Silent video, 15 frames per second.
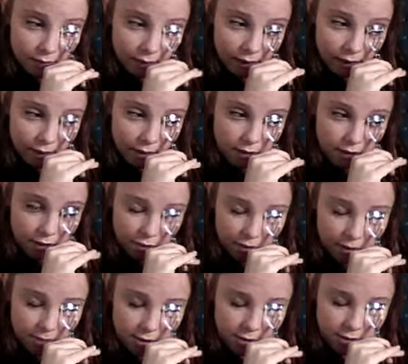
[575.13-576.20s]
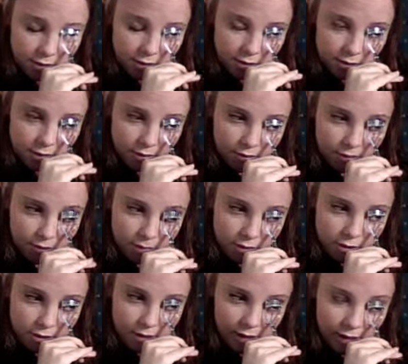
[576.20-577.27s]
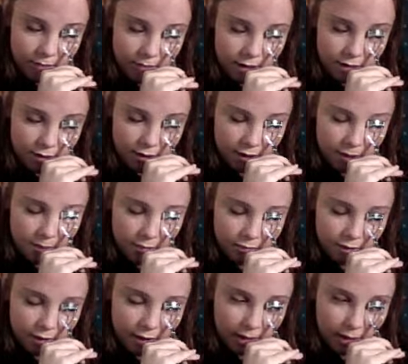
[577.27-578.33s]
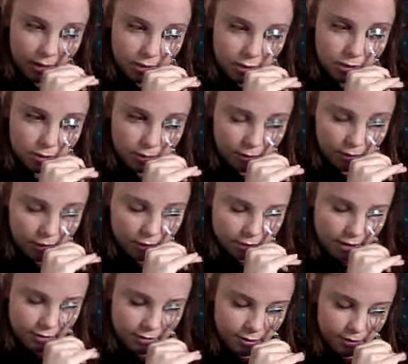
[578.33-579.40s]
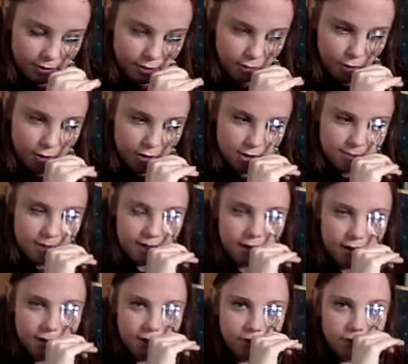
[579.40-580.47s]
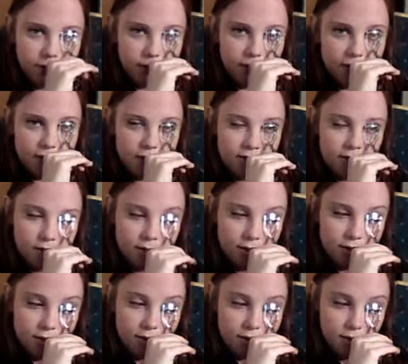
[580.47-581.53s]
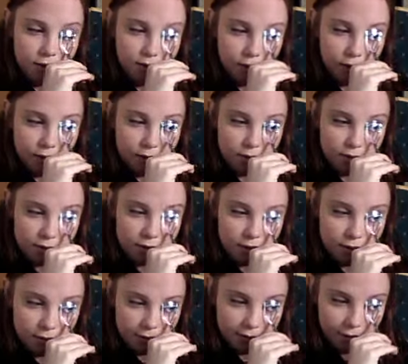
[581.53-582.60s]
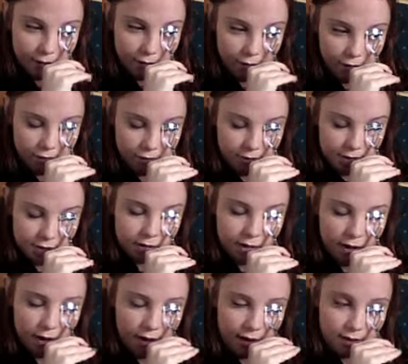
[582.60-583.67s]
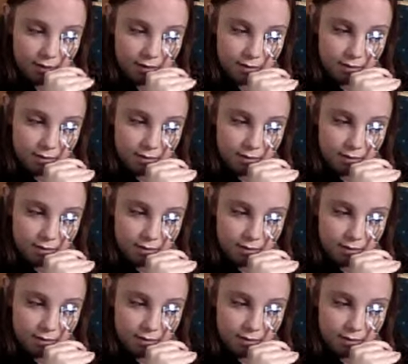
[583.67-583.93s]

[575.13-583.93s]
And as you know, I'm just taking my time with an eyelash curler. You definitely want to be careful because you are getting really close to your eye.